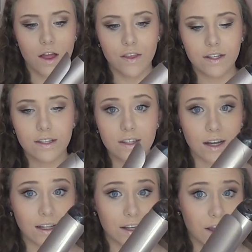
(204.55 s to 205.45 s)
This is a
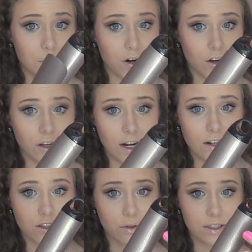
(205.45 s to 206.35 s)
clamp curling
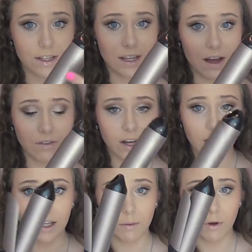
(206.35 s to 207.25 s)
iron, so it does have a
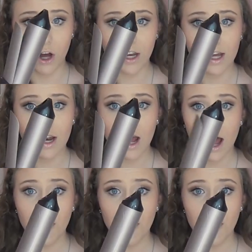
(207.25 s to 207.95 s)
clamp on it.